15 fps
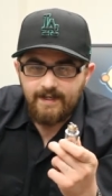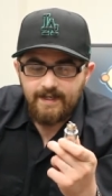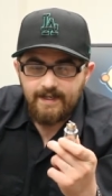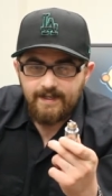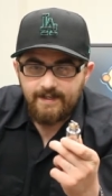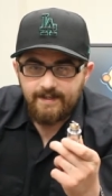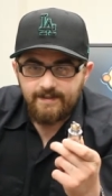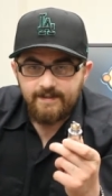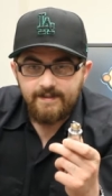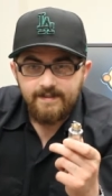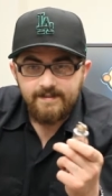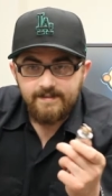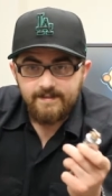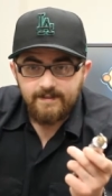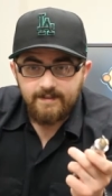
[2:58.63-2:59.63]
And
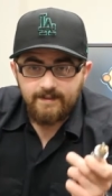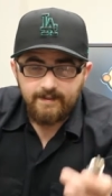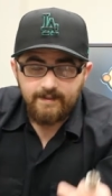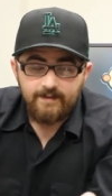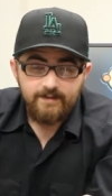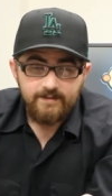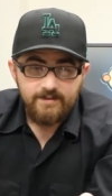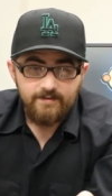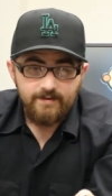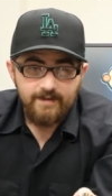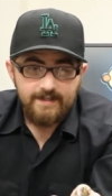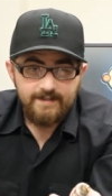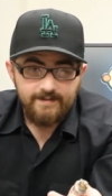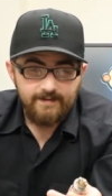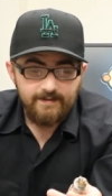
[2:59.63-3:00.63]
East also
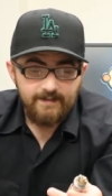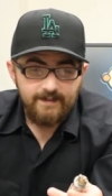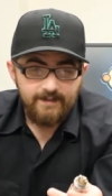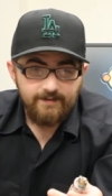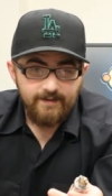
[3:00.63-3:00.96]
has a thing